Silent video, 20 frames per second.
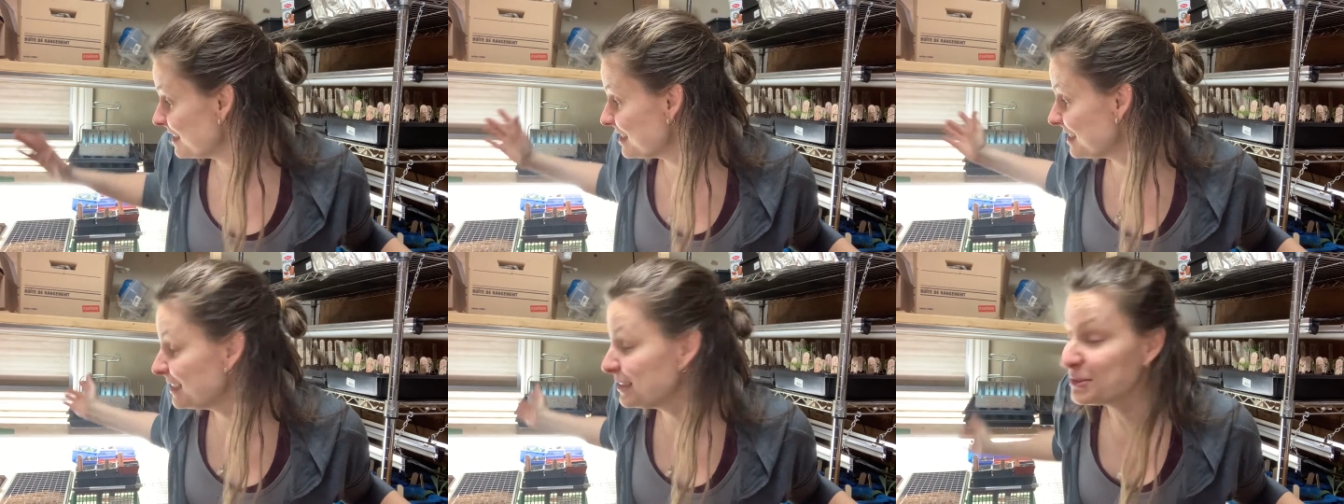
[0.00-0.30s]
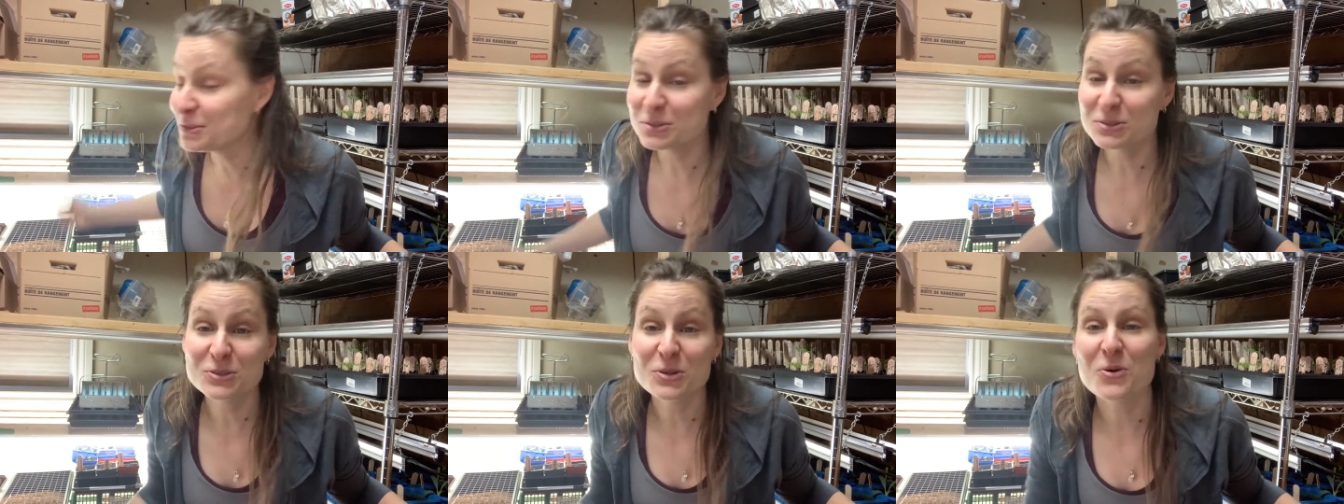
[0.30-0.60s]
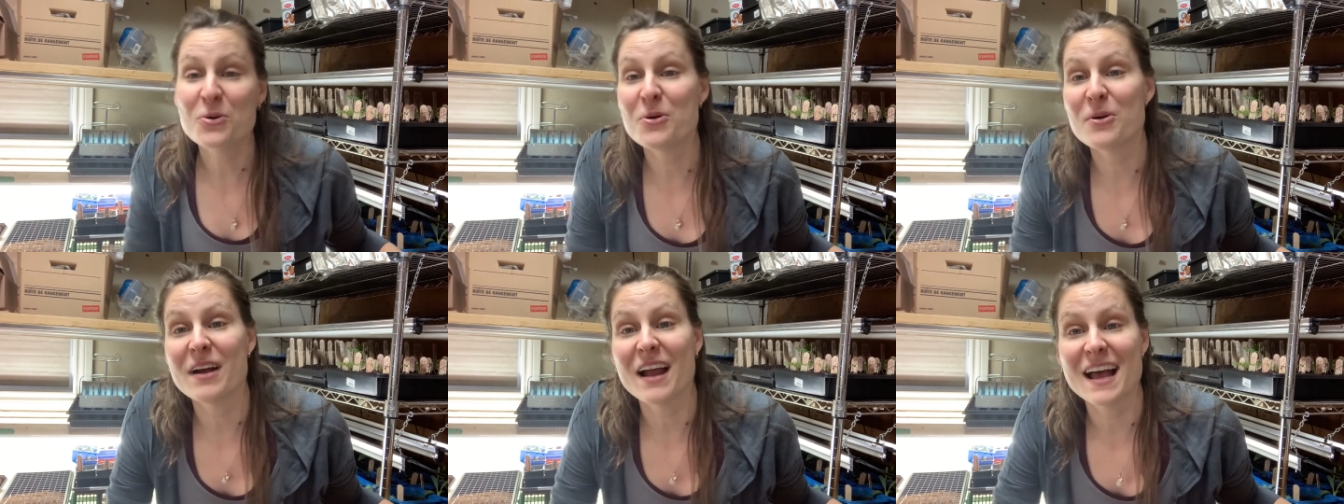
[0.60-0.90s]
little
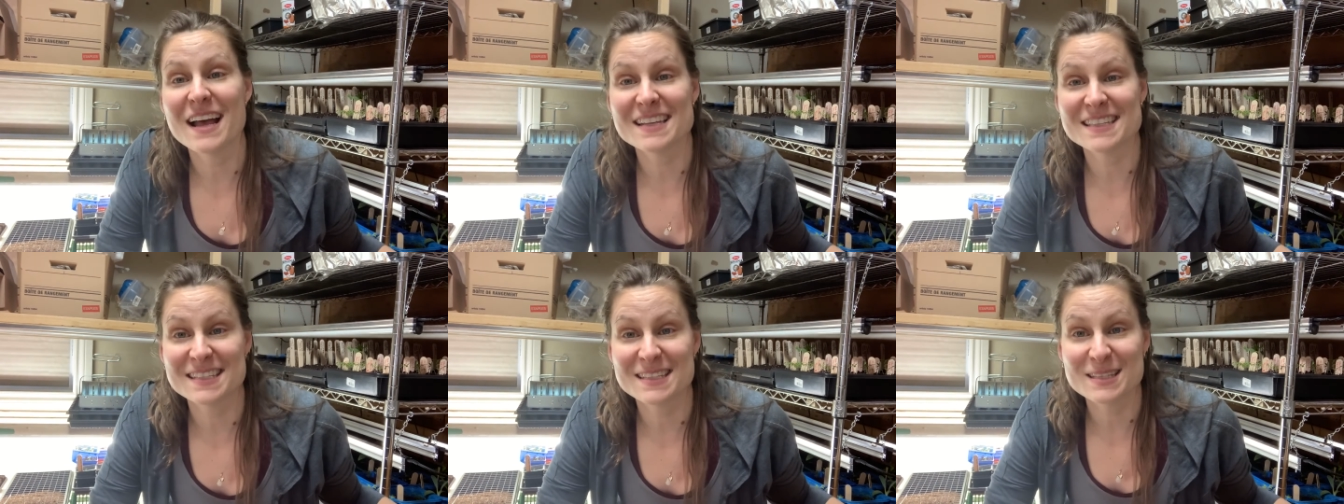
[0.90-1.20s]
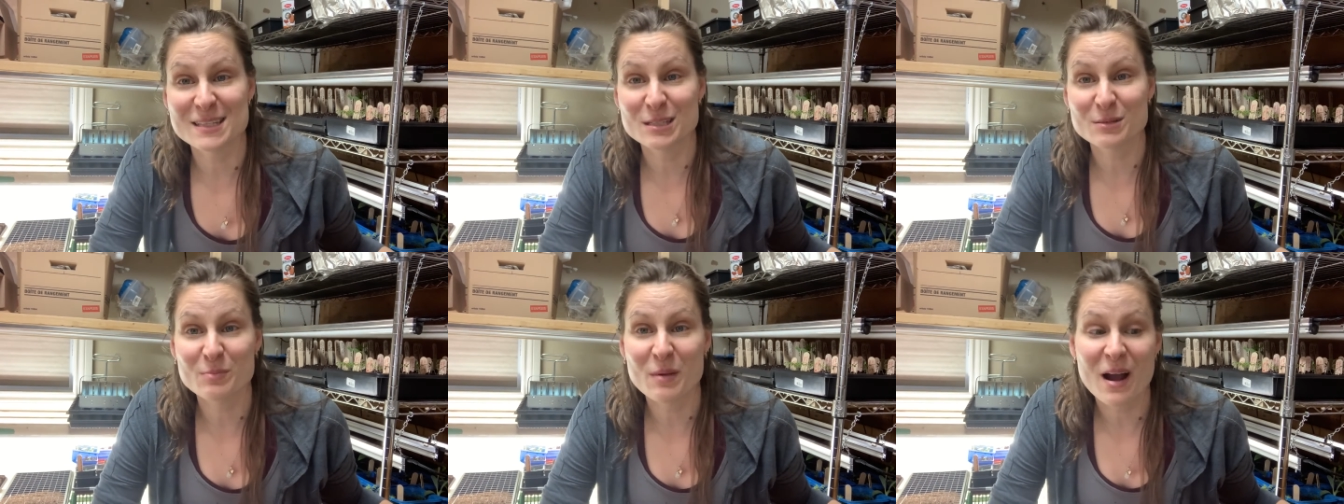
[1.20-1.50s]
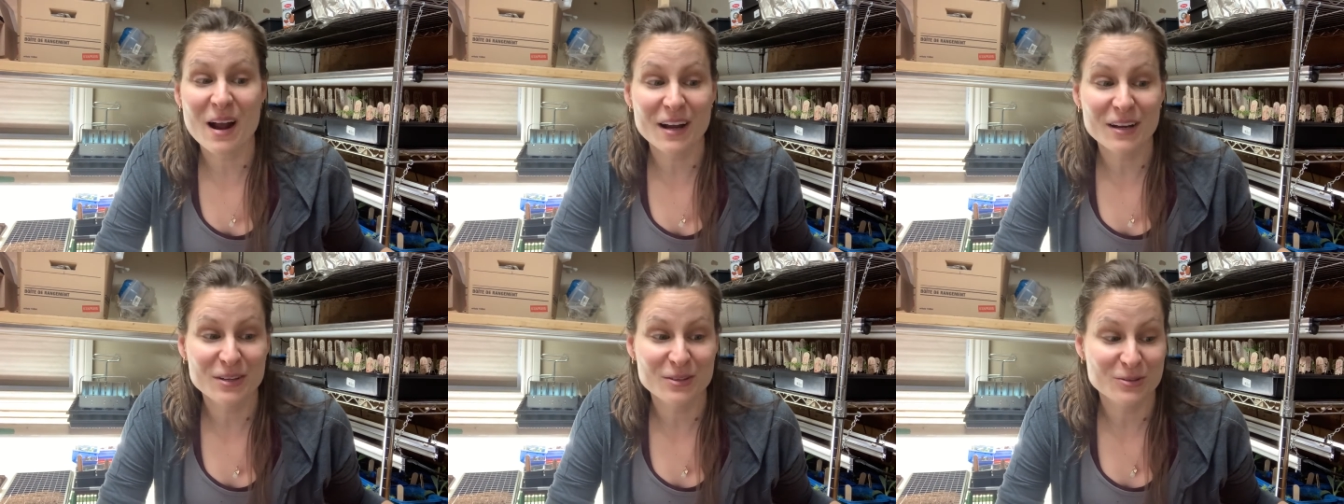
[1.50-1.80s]
tour has
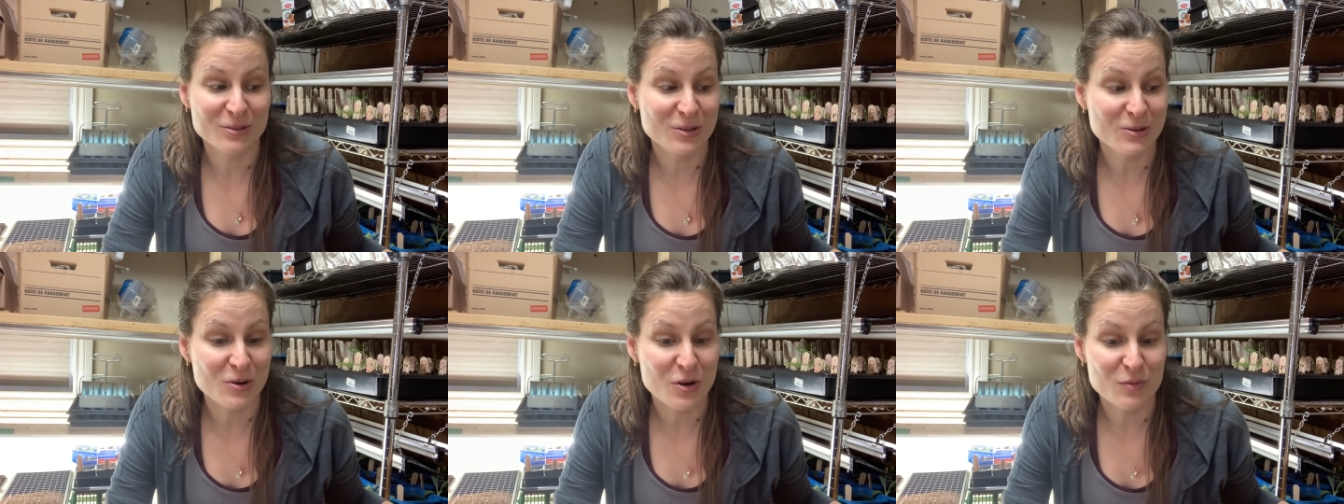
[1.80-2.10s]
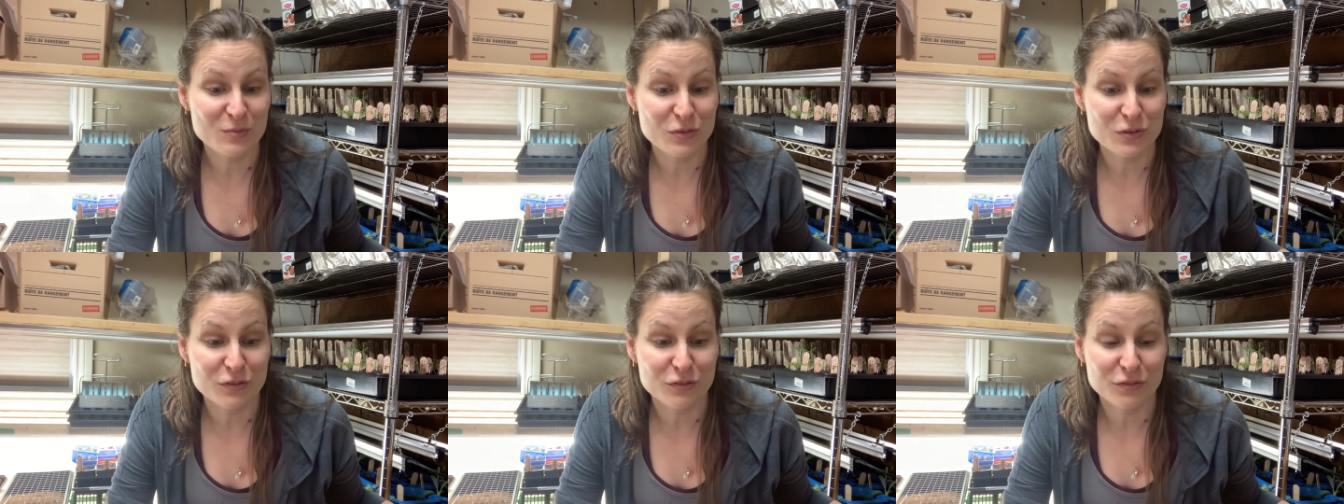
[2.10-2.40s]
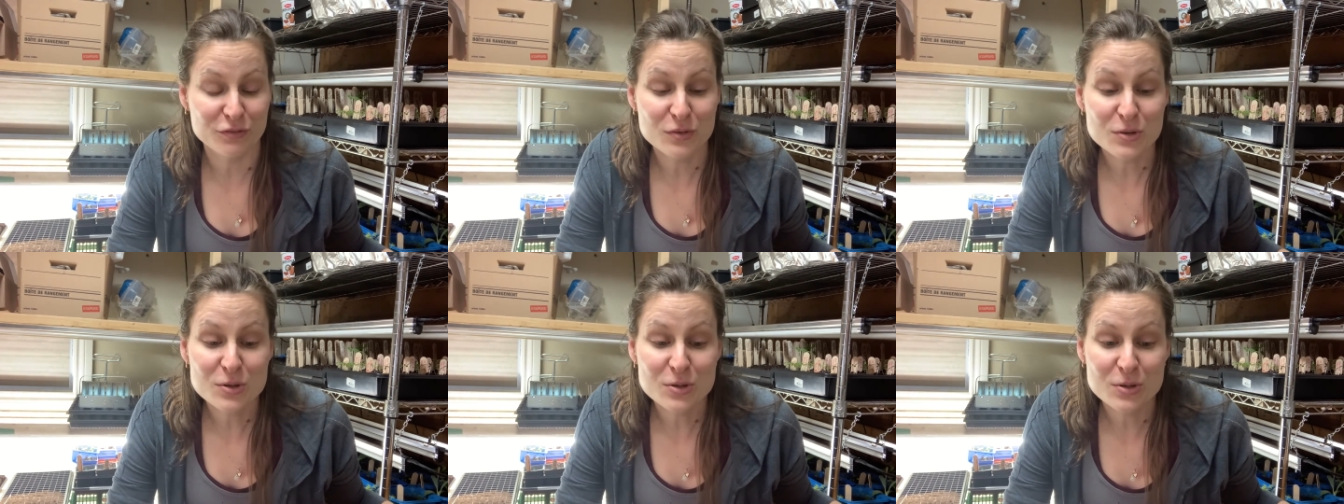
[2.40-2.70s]
inspired you to grow more
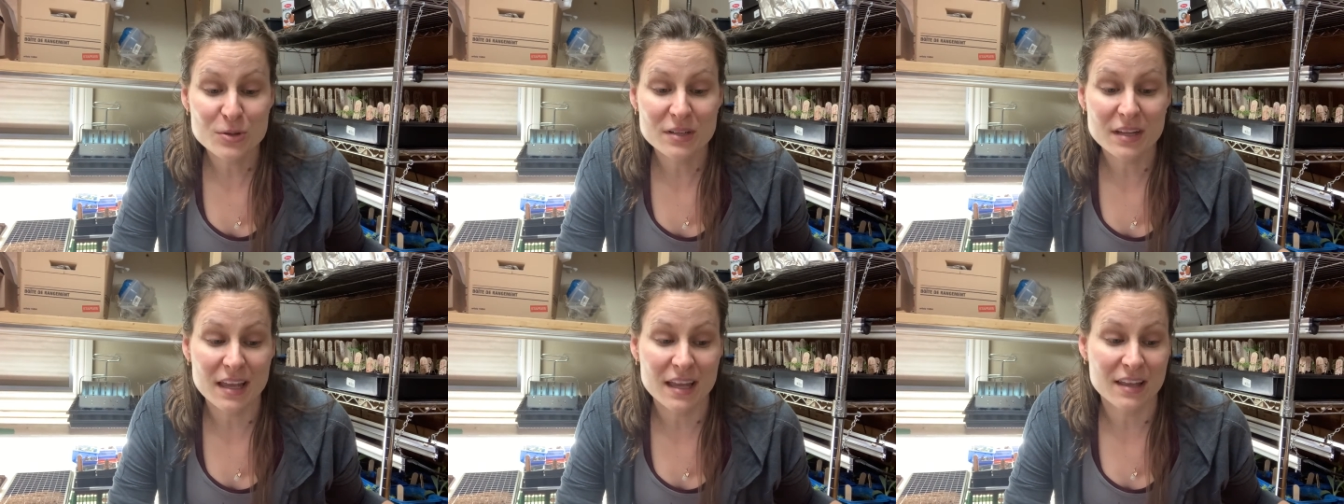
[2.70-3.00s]
food,